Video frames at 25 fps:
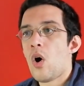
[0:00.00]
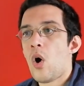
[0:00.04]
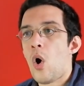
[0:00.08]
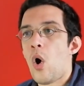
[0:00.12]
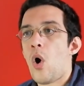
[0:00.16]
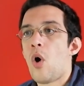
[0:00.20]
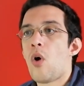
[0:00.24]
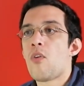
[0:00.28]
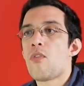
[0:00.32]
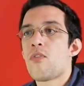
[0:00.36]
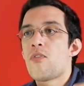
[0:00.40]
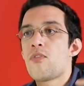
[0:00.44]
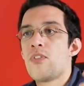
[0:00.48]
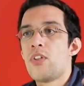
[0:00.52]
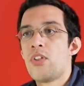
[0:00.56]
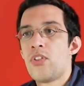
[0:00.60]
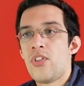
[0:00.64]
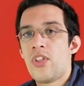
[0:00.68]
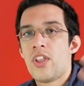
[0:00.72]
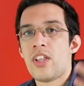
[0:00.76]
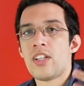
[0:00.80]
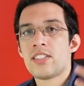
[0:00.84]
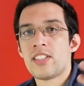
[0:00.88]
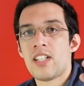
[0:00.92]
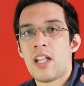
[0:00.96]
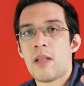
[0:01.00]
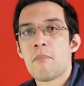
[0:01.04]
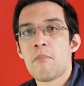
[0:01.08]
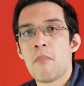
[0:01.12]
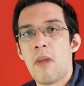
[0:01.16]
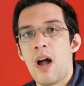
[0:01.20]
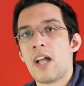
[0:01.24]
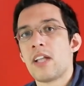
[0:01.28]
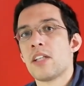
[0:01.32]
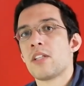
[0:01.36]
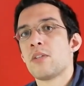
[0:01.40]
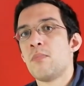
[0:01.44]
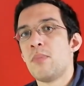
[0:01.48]
of the things they
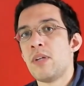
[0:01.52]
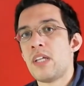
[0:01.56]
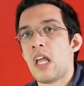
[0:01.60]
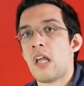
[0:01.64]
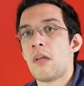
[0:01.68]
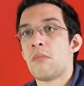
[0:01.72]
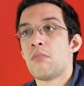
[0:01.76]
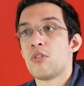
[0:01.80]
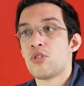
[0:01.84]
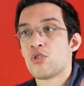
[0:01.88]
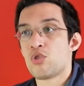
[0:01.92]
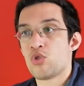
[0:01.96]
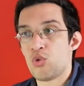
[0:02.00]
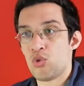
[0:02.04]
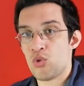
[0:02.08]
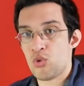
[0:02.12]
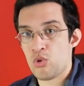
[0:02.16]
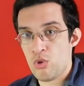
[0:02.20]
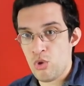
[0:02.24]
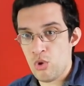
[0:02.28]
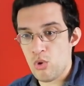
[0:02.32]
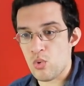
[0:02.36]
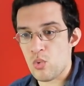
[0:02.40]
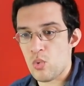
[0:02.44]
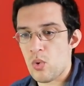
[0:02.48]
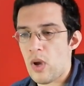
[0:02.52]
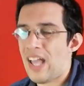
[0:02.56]
might be able to do.